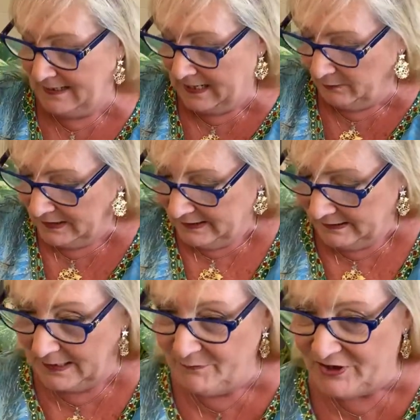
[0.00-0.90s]
Now
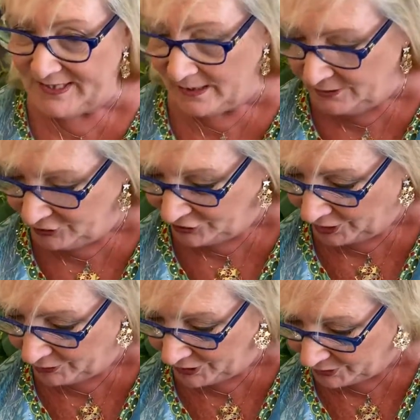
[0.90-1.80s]
I'm just going to
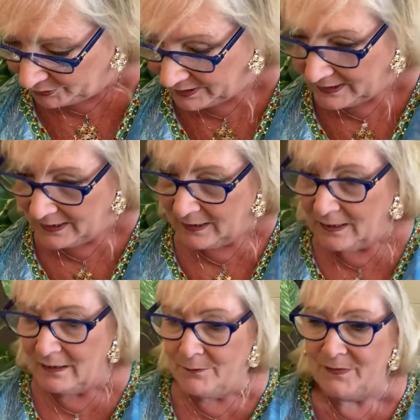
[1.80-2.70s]
show you
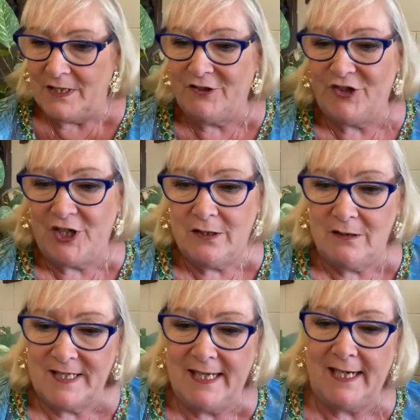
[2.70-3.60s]
a
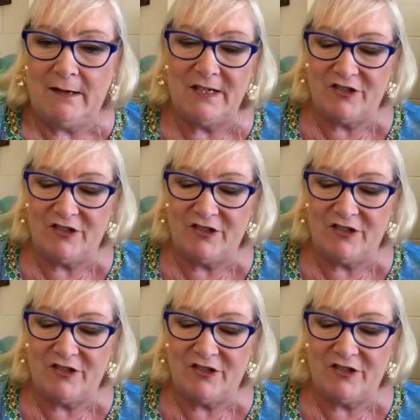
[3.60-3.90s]
chart here.